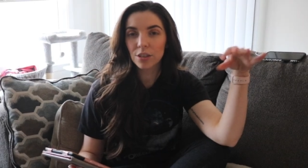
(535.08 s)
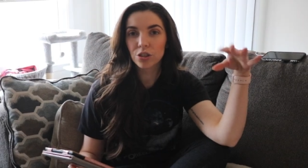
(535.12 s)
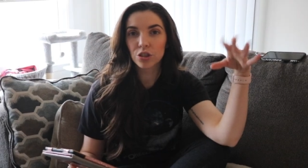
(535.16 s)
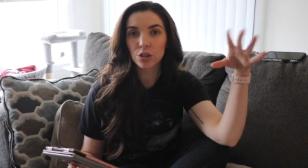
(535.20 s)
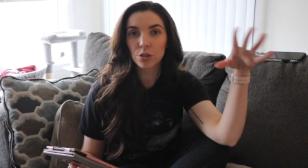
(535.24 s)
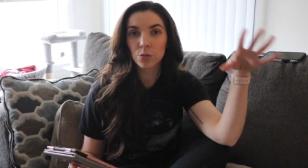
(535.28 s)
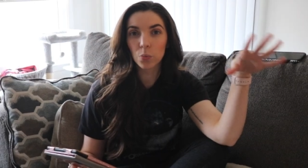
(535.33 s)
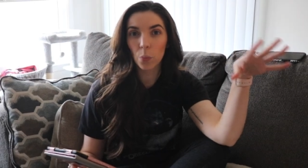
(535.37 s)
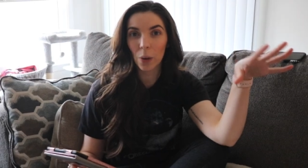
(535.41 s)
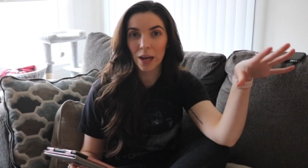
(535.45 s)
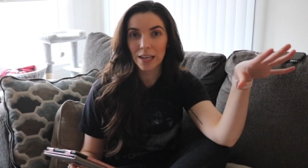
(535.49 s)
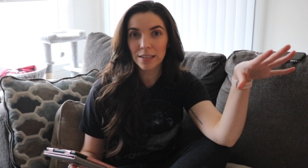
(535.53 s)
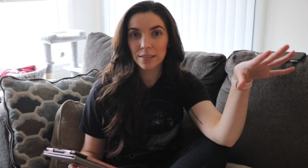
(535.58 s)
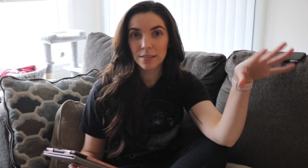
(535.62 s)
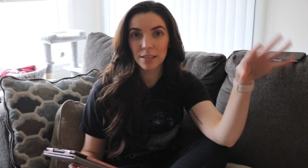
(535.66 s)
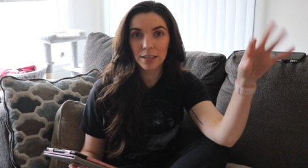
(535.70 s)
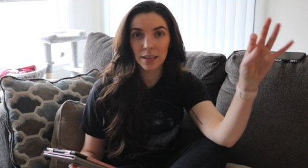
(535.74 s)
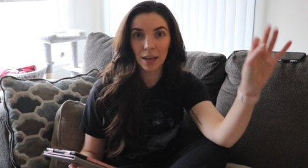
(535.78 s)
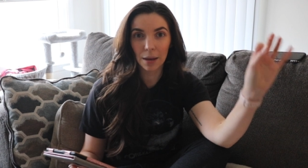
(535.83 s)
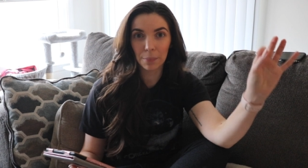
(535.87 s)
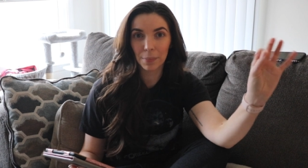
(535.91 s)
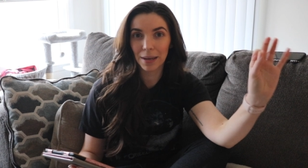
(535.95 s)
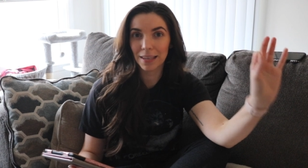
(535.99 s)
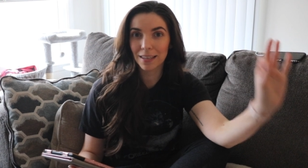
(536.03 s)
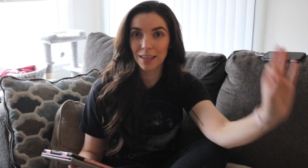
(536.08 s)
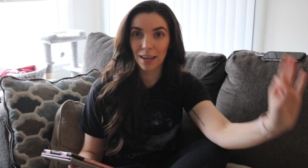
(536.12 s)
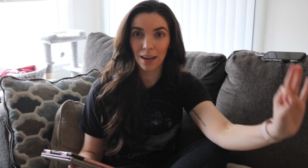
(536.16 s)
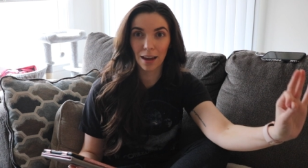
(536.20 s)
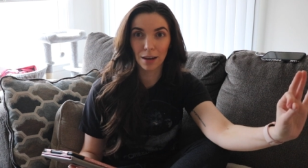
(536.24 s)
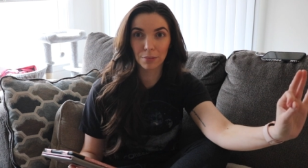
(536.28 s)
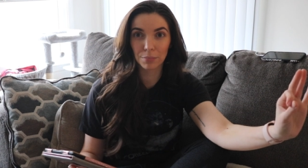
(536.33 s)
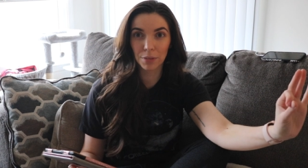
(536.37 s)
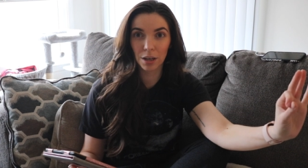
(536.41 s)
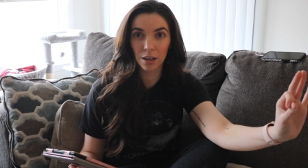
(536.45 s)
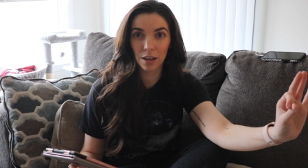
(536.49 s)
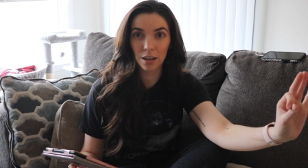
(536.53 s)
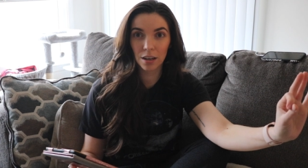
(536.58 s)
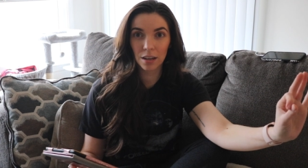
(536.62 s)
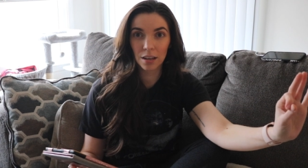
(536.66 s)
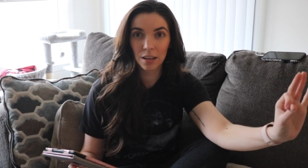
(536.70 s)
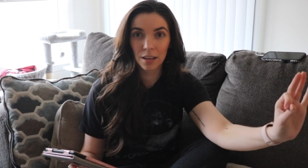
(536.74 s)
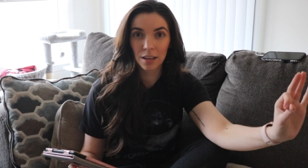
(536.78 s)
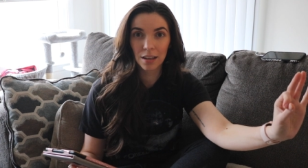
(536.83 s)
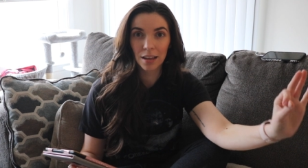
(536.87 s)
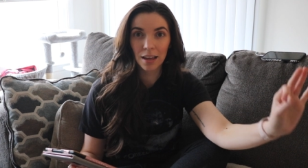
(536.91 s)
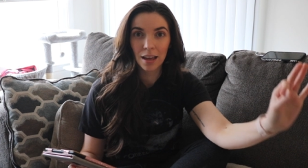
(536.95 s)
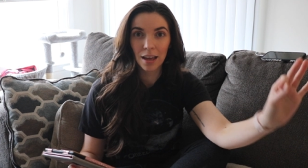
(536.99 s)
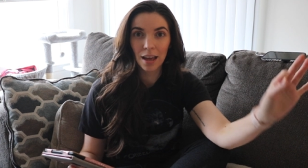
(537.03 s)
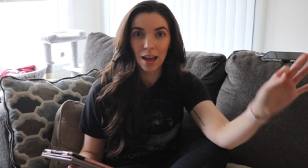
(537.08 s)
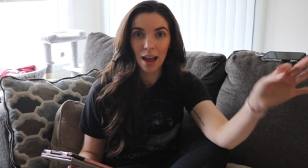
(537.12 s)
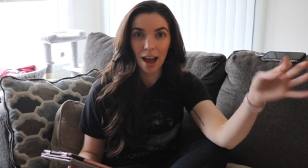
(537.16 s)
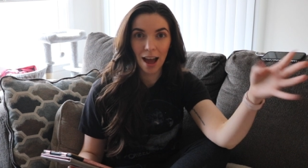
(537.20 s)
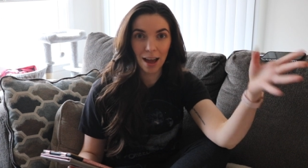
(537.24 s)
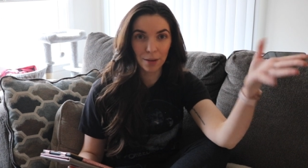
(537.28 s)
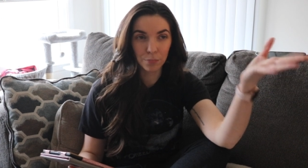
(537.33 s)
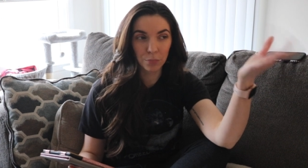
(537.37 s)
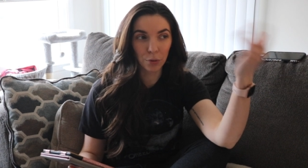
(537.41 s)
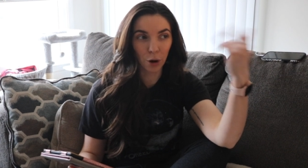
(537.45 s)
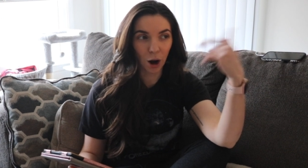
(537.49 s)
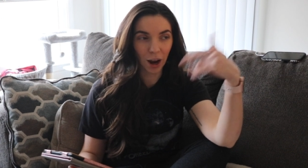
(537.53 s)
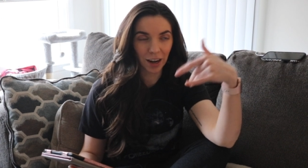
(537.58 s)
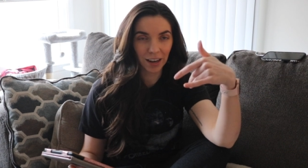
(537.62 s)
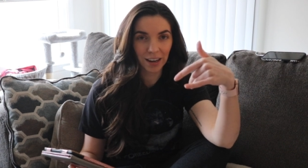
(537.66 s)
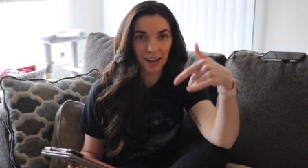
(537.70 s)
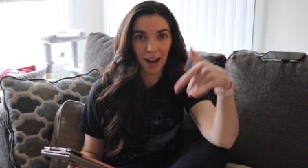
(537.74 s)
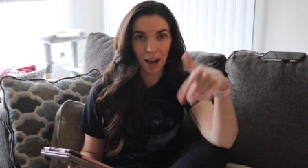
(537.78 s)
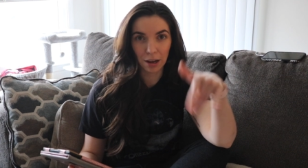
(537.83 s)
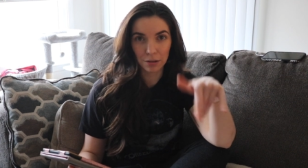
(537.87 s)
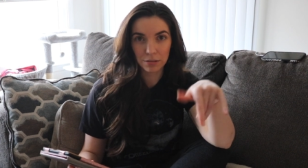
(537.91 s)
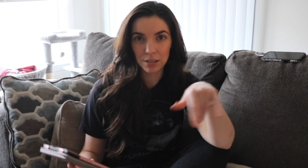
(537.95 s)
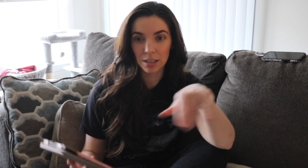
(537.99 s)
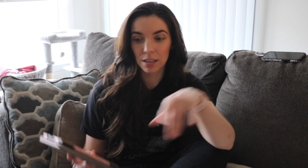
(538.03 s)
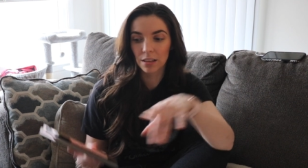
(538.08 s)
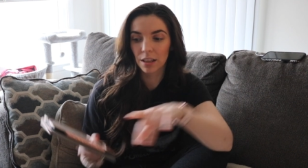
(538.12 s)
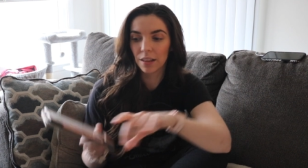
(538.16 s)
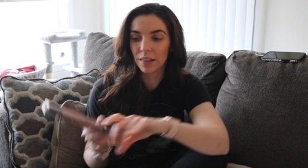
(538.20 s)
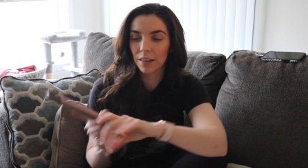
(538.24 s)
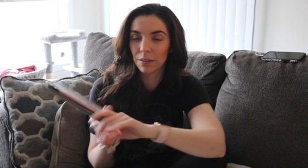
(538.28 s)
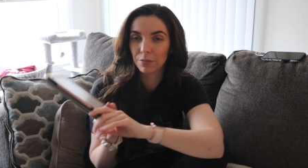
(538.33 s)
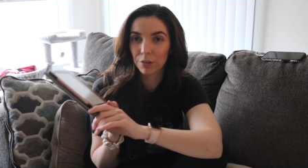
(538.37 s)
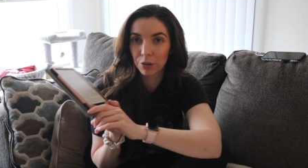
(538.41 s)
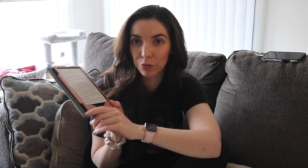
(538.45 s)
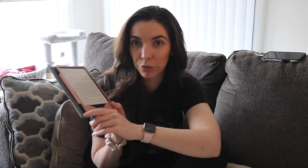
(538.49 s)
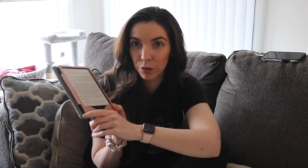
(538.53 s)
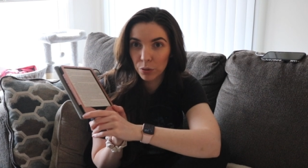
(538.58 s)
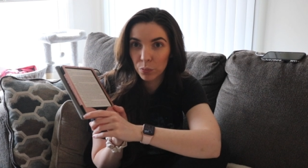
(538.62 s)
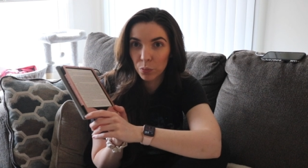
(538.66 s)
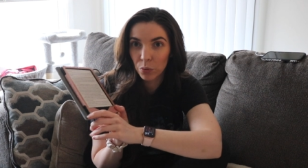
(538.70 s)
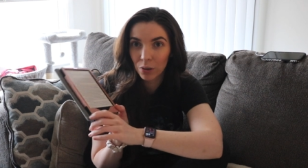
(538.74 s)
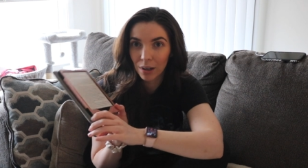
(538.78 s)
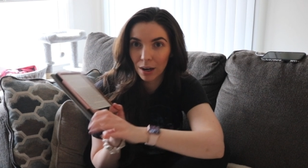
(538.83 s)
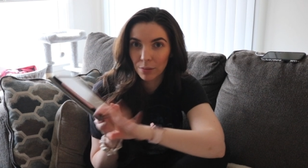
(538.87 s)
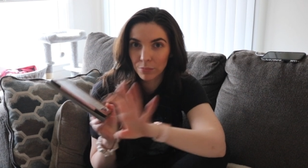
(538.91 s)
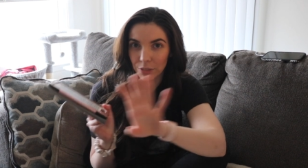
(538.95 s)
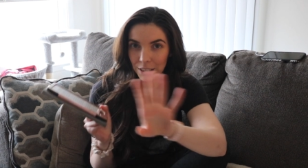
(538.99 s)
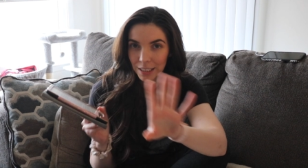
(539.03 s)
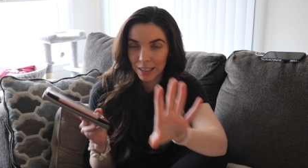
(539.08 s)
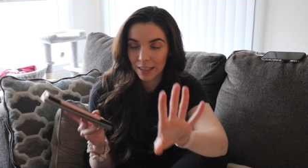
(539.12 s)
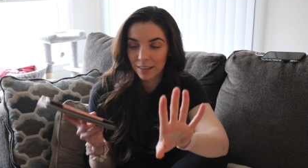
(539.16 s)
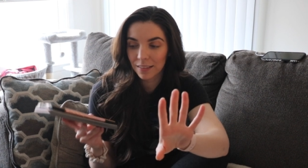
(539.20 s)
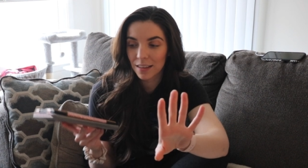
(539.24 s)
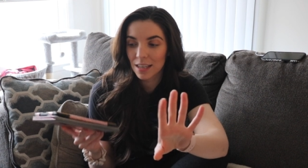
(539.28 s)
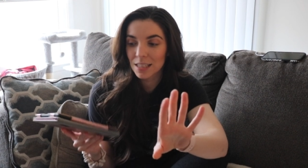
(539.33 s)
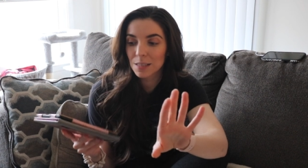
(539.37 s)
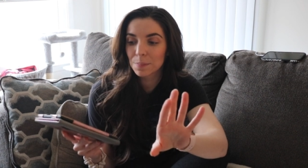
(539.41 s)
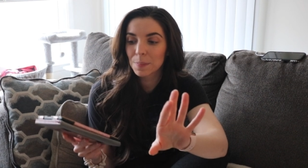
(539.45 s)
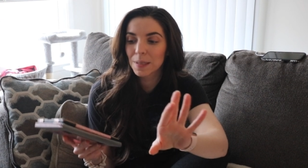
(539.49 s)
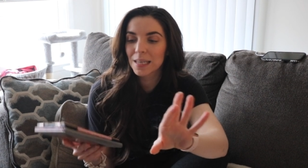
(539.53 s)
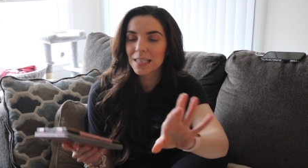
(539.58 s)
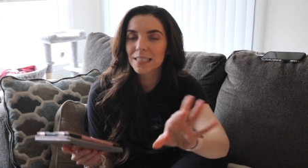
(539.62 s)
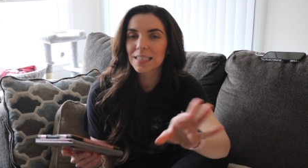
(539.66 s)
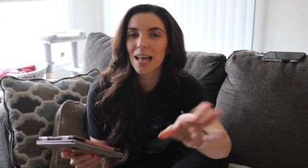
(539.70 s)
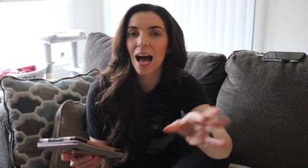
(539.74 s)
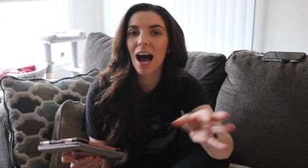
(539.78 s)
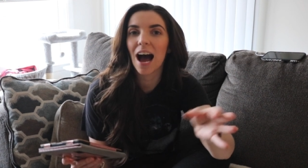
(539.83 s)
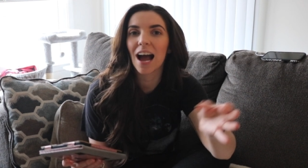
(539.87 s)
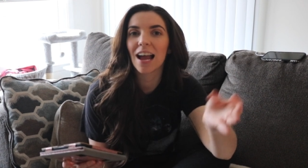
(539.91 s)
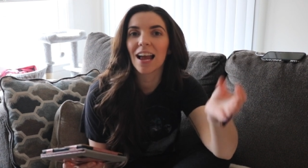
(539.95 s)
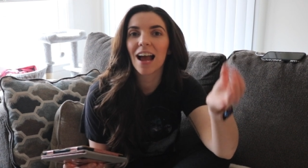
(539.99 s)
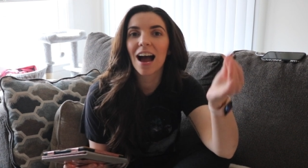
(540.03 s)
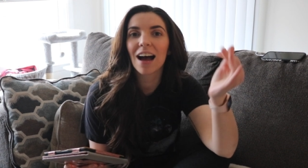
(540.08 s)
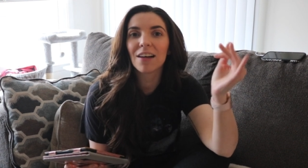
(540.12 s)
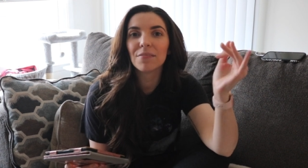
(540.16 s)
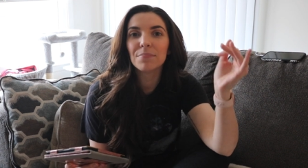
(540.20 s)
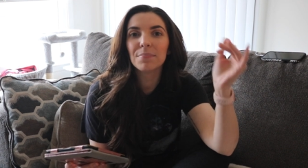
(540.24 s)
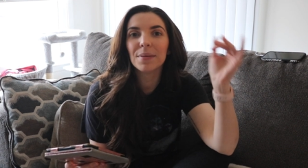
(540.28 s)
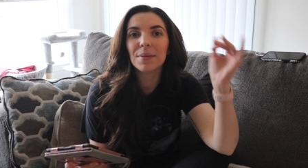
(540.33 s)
just went to get my camera and brought it out to the living room where I'm reading this, because I have